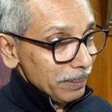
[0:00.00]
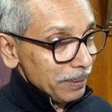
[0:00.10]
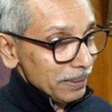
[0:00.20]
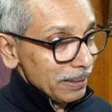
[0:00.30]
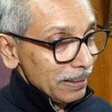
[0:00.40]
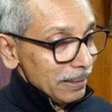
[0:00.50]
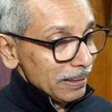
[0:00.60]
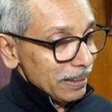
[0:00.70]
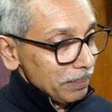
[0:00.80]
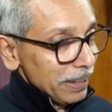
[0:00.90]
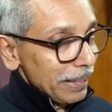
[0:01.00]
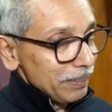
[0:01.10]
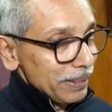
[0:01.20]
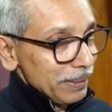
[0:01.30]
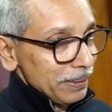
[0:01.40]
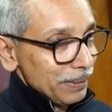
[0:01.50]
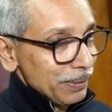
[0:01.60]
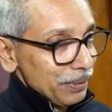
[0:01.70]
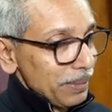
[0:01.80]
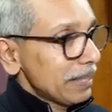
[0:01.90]
paper, sometimes
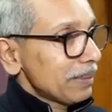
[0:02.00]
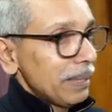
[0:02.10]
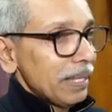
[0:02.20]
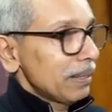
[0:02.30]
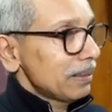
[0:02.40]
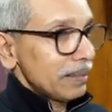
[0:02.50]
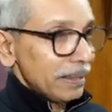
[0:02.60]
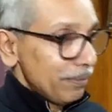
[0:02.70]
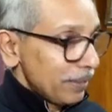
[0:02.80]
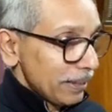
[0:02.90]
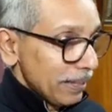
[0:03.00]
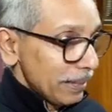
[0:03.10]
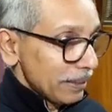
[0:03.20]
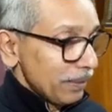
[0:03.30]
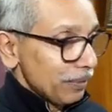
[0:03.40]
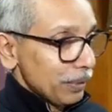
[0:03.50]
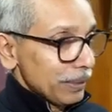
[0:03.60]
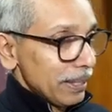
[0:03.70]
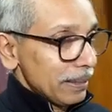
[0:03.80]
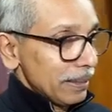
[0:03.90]
students may answer different kinds of
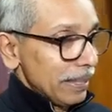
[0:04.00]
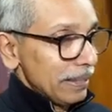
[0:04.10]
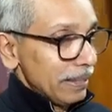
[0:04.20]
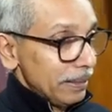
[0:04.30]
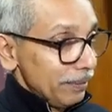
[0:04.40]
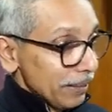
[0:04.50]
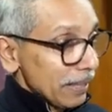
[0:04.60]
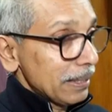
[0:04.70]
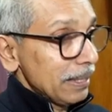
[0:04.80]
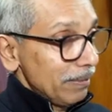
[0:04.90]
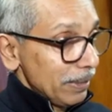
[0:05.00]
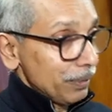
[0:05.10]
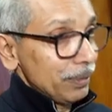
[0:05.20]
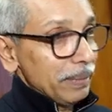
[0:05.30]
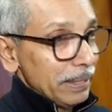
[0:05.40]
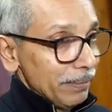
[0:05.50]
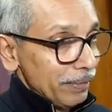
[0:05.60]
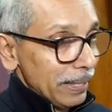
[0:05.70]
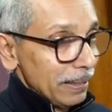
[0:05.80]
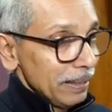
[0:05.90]
questions and the difficulty level could be
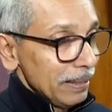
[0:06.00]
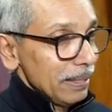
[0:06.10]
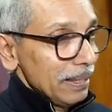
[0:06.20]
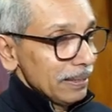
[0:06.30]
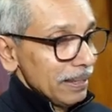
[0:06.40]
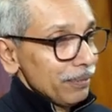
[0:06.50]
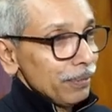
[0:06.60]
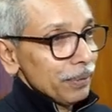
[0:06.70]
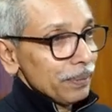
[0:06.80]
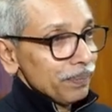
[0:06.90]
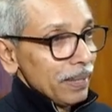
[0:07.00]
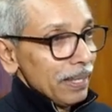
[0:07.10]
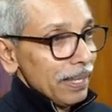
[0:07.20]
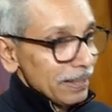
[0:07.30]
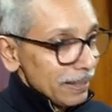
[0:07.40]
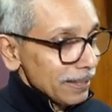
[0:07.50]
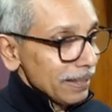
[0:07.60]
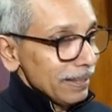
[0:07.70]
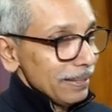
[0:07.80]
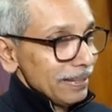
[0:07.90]
different. Therefore,
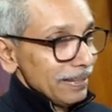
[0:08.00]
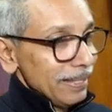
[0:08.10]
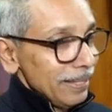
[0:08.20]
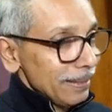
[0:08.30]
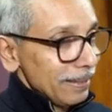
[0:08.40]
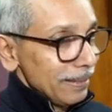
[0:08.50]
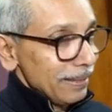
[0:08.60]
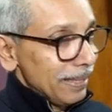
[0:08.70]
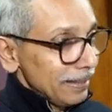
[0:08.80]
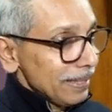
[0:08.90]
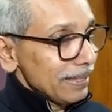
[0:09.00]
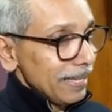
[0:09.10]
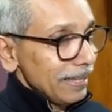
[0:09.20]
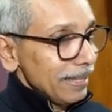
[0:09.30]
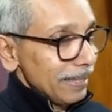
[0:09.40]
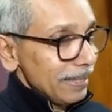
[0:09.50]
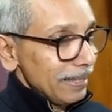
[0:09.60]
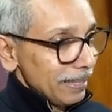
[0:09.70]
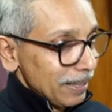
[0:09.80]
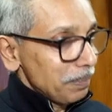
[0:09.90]
assessing their understanding
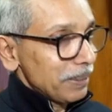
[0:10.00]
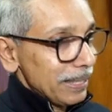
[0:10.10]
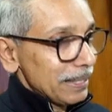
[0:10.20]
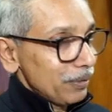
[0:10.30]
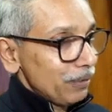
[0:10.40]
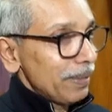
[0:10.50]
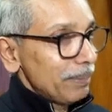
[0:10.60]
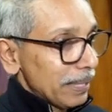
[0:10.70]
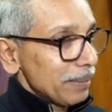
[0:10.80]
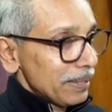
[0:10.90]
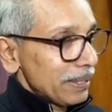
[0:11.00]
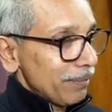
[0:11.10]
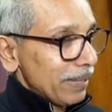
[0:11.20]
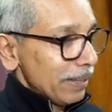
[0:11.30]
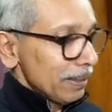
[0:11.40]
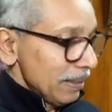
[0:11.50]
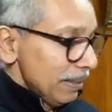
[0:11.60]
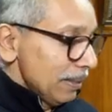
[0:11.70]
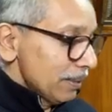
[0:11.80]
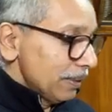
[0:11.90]
in a comprehensive way becomes difficult.
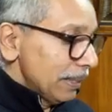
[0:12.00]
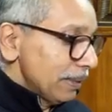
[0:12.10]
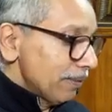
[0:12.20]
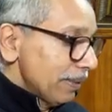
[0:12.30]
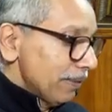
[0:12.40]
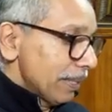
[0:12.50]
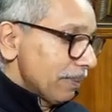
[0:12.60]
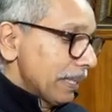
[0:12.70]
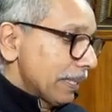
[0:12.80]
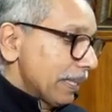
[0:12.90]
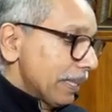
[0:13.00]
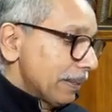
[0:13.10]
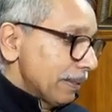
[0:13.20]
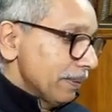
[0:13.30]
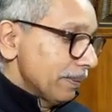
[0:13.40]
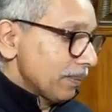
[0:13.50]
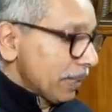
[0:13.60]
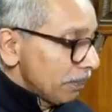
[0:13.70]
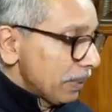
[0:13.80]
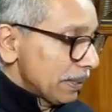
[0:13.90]
So that is why we are making it
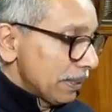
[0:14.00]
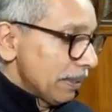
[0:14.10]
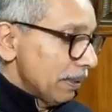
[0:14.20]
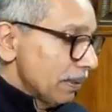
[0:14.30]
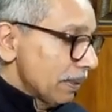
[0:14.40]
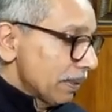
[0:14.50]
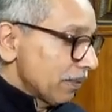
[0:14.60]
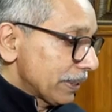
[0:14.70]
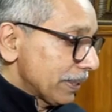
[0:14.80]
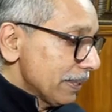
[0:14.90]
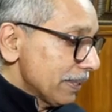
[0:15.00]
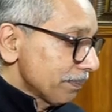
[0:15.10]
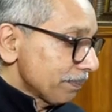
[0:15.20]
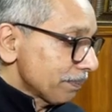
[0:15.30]
compulsory, all the questions.